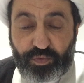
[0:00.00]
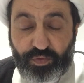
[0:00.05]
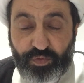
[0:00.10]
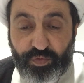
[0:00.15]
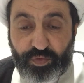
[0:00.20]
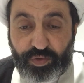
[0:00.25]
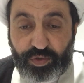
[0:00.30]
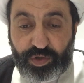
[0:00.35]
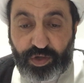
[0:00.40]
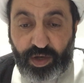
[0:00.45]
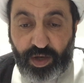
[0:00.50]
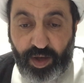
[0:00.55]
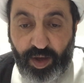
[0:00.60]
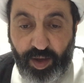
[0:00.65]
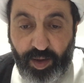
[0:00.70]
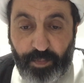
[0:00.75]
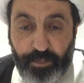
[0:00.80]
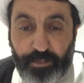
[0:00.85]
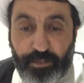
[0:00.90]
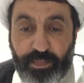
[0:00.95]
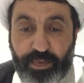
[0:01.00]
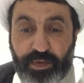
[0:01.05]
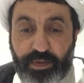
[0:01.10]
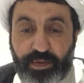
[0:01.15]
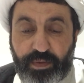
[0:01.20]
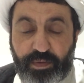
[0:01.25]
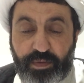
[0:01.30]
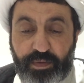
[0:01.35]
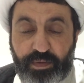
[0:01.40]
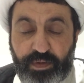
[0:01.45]
to come
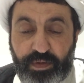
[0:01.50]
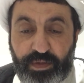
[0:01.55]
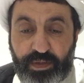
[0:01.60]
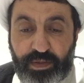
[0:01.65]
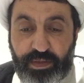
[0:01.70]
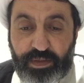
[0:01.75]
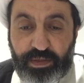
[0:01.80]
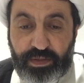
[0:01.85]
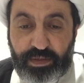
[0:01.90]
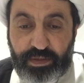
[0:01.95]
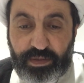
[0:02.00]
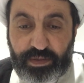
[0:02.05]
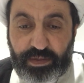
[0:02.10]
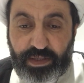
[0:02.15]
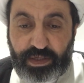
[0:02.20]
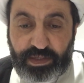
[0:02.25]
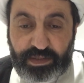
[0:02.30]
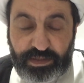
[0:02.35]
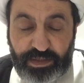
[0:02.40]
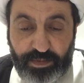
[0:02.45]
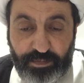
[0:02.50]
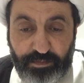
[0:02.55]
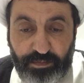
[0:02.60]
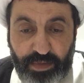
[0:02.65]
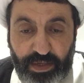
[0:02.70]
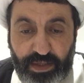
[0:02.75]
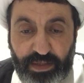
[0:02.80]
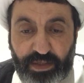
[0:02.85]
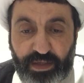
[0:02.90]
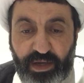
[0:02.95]
in the
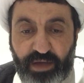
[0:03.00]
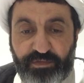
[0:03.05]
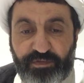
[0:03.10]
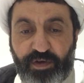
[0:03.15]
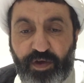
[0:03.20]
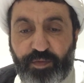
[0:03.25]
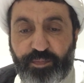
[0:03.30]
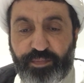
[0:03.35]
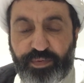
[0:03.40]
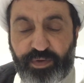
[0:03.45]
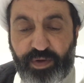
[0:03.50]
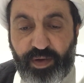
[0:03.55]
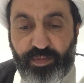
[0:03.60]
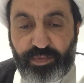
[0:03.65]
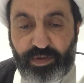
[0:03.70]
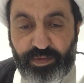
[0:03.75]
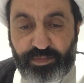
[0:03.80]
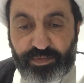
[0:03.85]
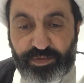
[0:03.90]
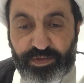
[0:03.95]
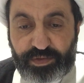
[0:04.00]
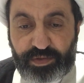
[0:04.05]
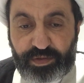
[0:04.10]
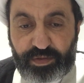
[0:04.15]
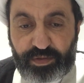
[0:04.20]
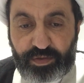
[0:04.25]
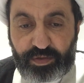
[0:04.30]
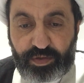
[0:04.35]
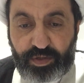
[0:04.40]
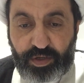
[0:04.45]
middle of our problems
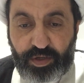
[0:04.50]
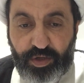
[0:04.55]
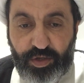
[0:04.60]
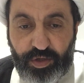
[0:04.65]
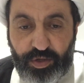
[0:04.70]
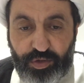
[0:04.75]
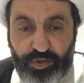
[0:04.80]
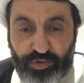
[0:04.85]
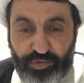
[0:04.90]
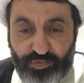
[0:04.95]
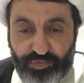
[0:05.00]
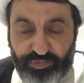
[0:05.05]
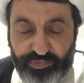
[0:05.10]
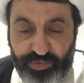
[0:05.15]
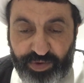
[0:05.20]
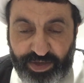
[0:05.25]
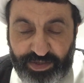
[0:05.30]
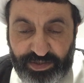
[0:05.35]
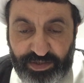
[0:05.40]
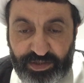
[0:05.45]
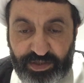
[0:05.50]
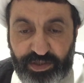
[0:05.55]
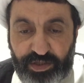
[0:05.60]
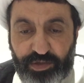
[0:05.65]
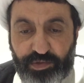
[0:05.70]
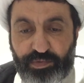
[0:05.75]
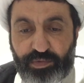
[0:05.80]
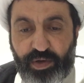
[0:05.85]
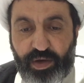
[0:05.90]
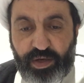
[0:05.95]
to
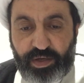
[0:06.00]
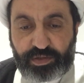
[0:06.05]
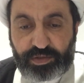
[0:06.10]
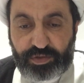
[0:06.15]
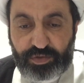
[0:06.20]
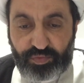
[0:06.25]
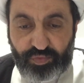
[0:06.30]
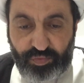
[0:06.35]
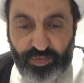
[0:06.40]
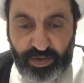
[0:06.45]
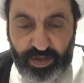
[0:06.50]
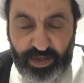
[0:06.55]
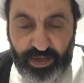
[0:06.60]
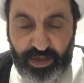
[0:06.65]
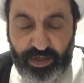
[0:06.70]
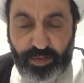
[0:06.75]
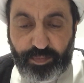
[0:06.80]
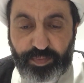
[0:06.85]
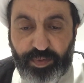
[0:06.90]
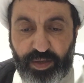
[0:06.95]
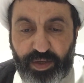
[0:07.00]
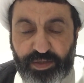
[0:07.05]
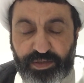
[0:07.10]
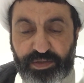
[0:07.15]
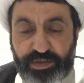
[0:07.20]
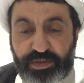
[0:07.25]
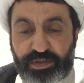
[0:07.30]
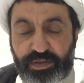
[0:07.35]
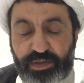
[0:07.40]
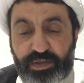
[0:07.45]
rescue us, to help
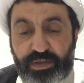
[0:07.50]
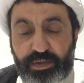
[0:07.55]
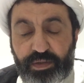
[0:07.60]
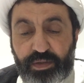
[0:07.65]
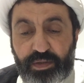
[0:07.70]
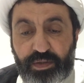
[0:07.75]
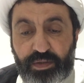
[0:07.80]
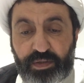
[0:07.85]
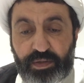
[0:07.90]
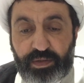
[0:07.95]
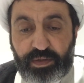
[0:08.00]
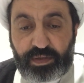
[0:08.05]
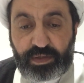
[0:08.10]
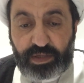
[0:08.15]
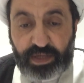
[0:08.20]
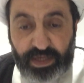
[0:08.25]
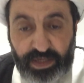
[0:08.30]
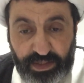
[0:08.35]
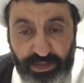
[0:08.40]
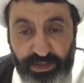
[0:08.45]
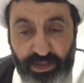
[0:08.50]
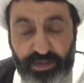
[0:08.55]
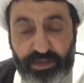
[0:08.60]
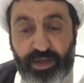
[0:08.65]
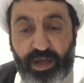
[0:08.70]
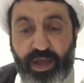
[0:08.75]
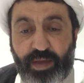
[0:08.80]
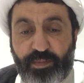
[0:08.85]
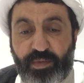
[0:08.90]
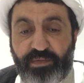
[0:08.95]
us in the
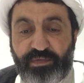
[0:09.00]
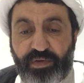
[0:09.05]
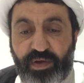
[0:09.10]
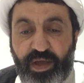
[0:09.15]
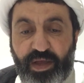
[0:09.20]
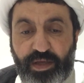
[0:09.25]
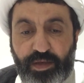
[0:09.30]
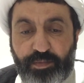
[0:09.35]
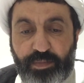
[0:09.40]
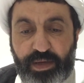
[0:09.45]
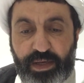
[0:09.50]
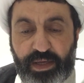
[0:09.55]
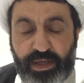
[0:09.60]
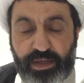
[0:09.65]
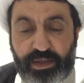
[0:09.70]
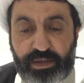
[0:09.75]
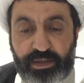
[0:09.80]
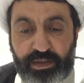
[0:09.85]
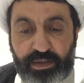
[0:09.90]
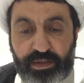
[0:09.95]
time of ghaibah,